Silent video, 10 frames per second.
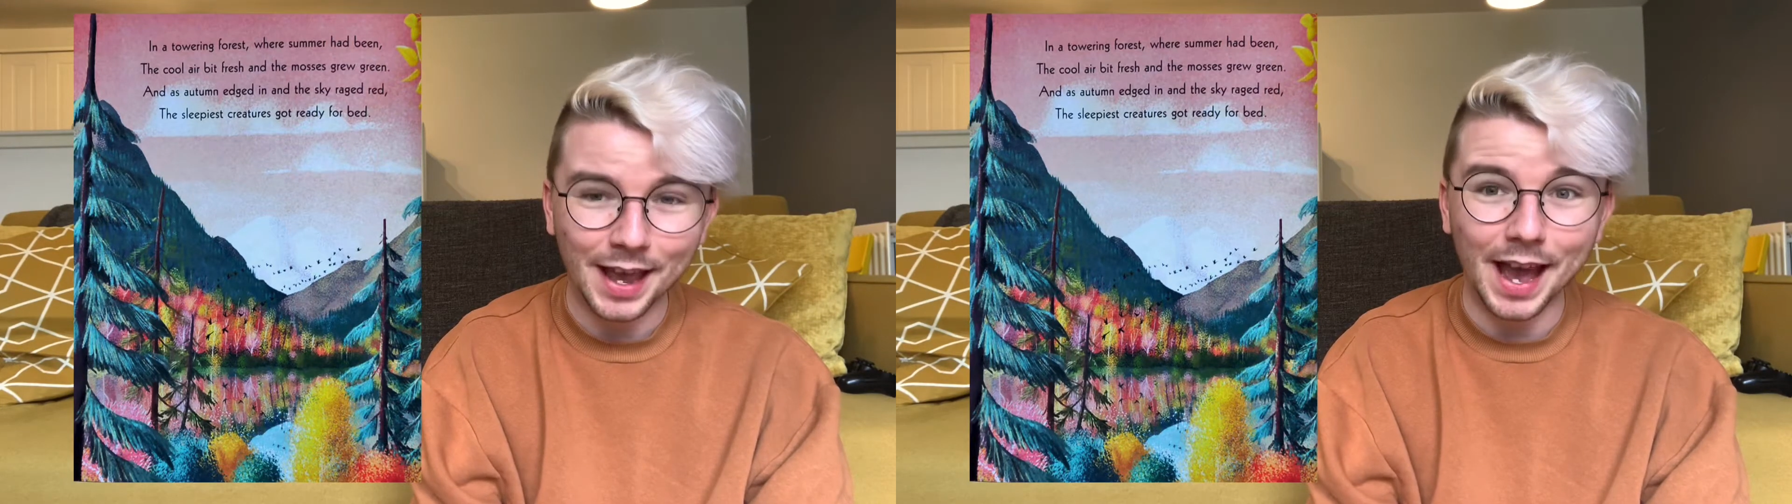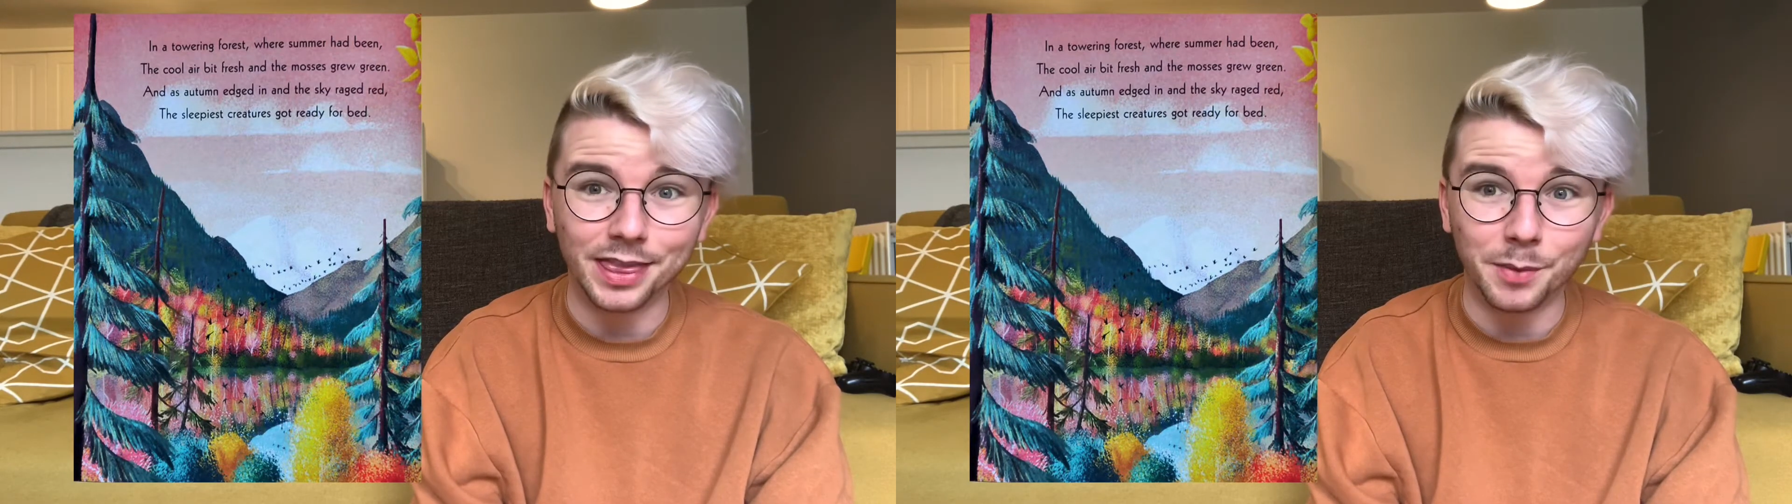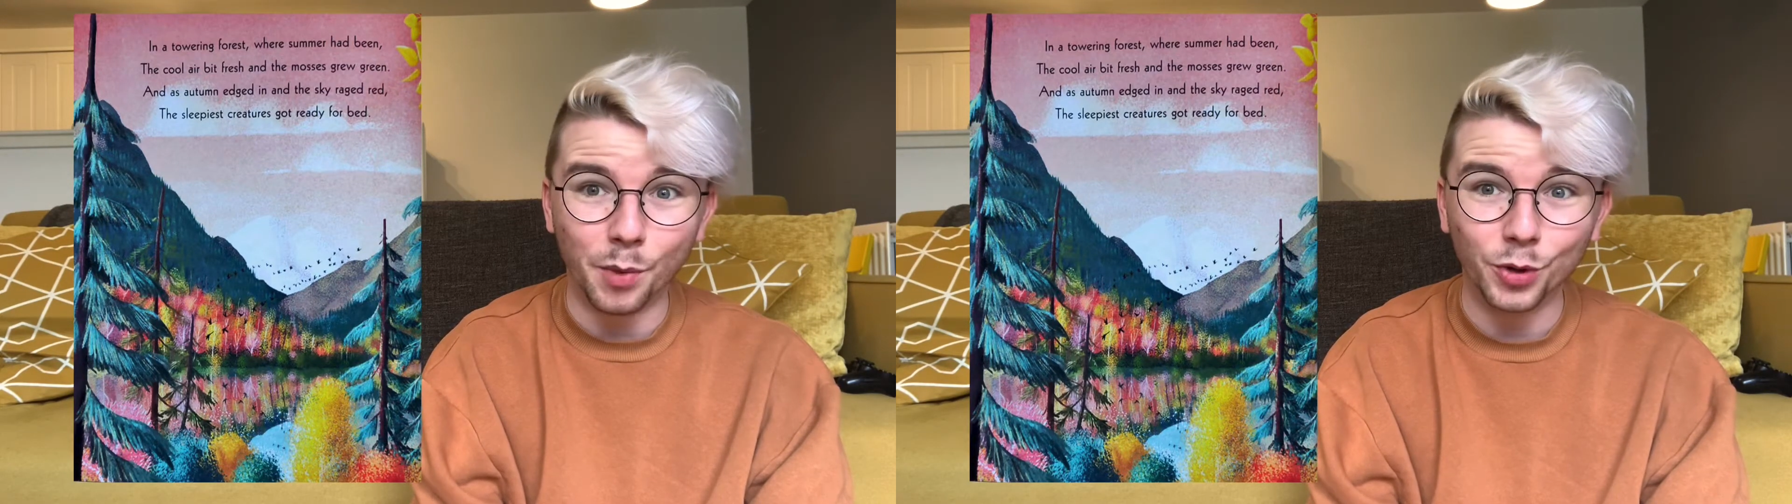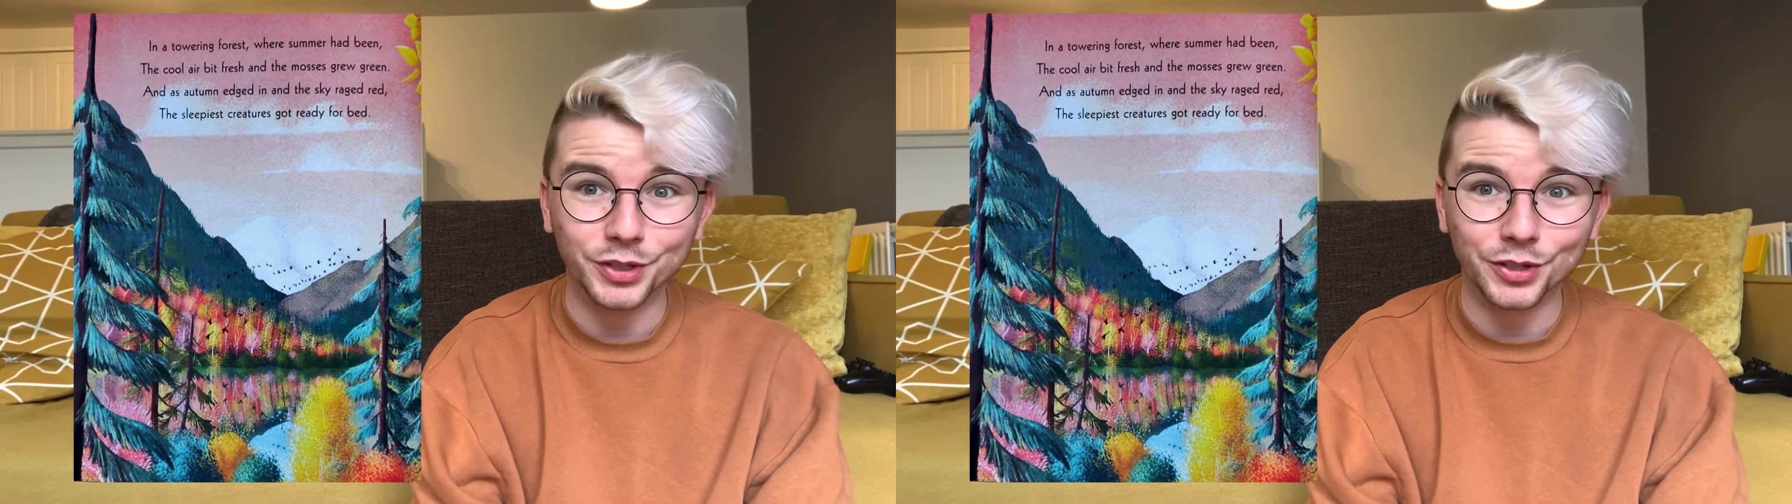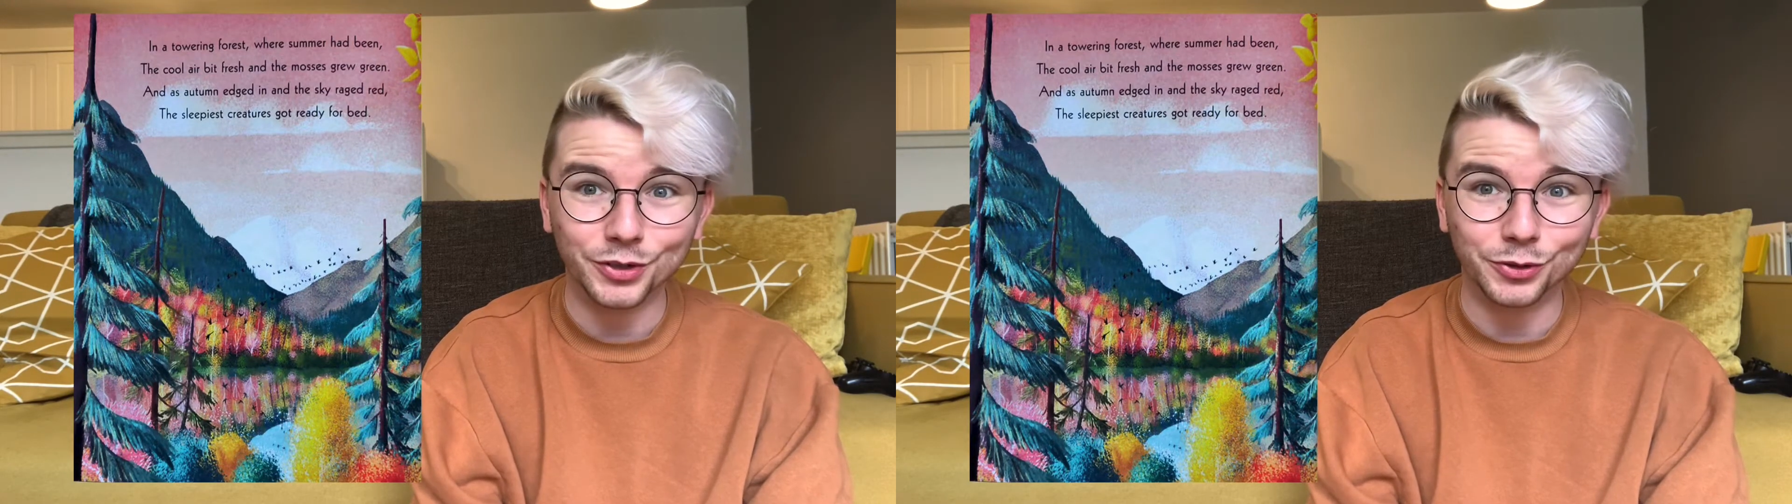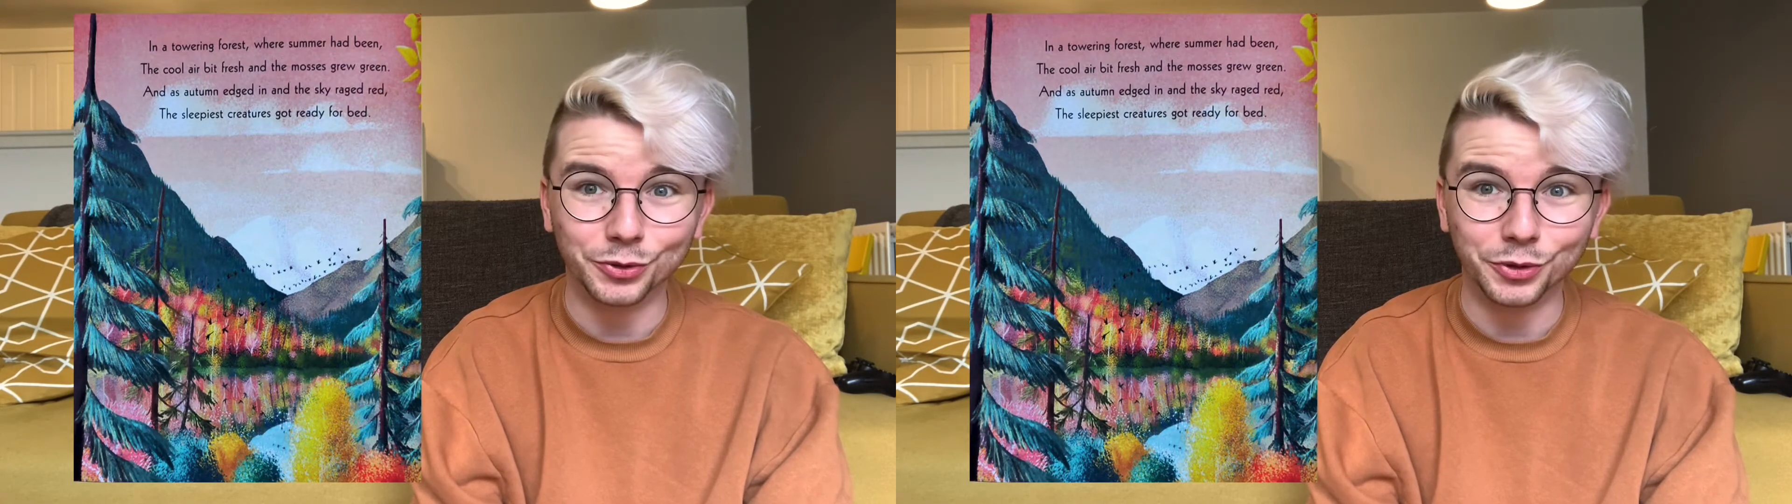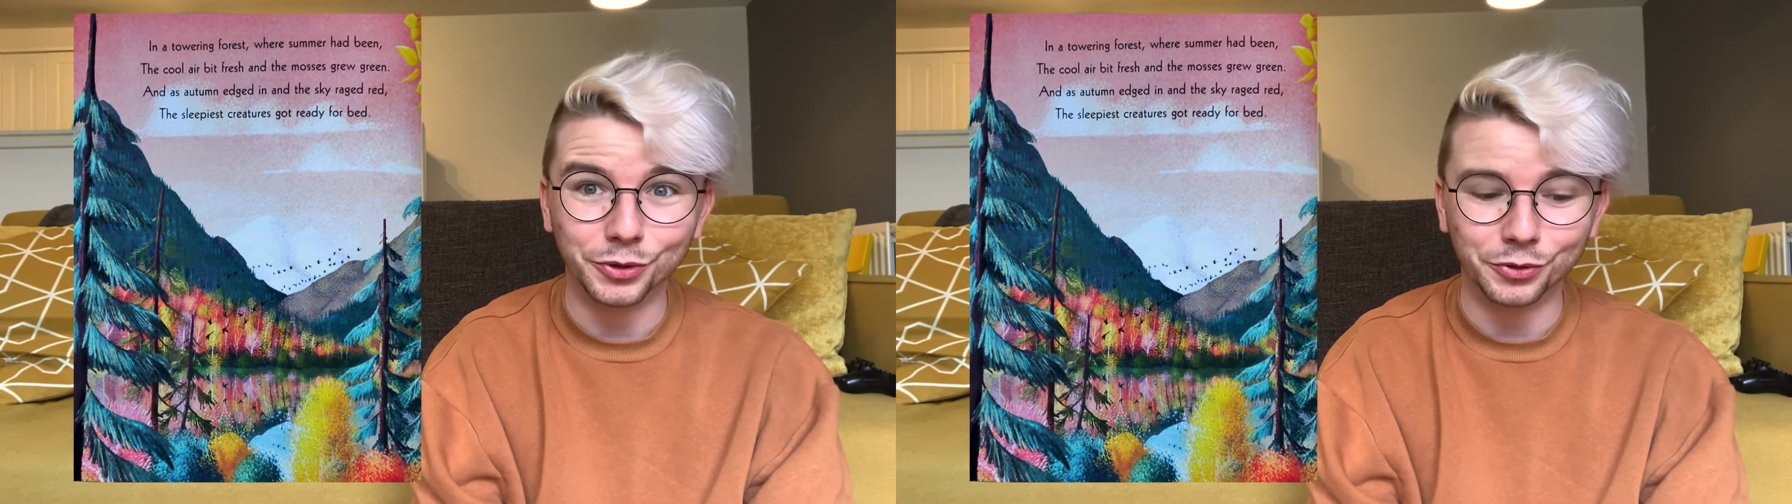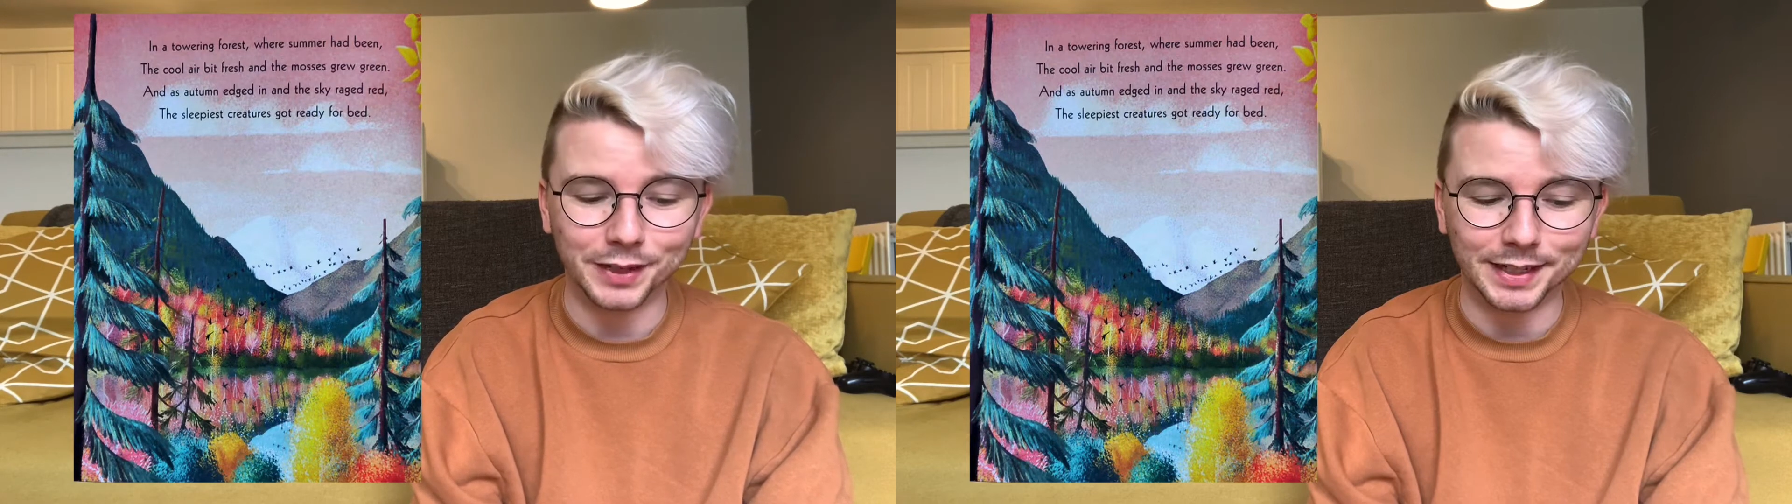and the mosses grew
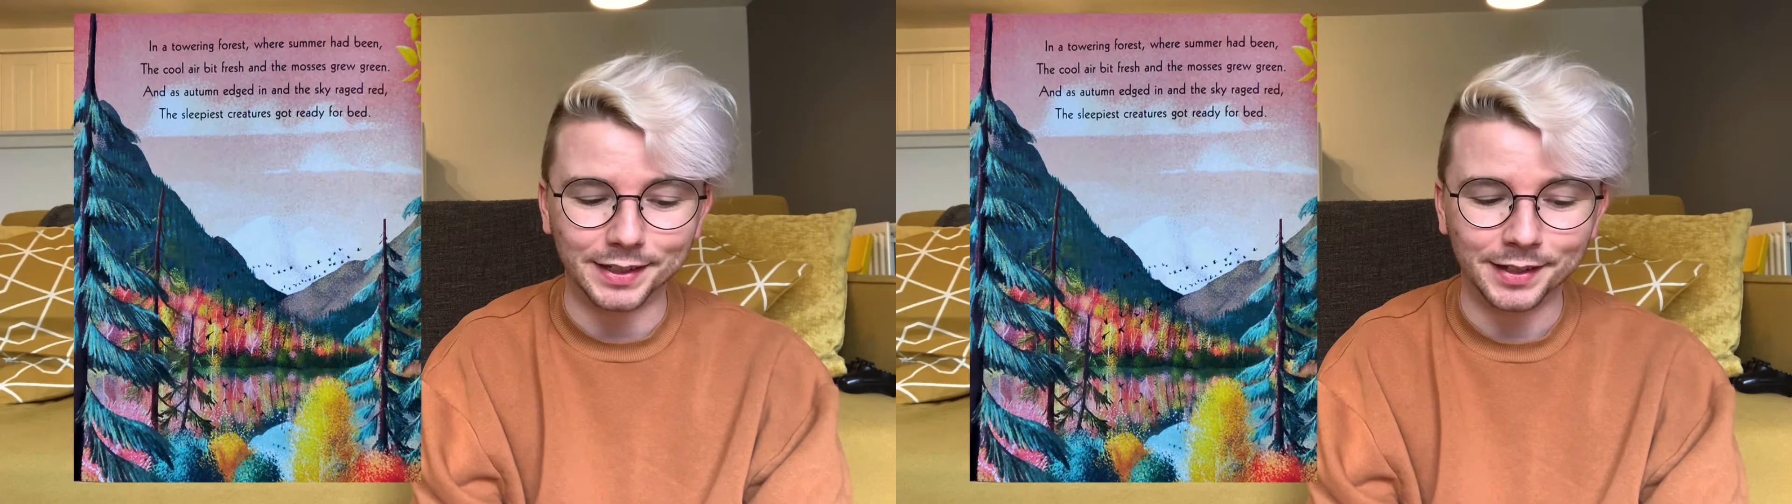green.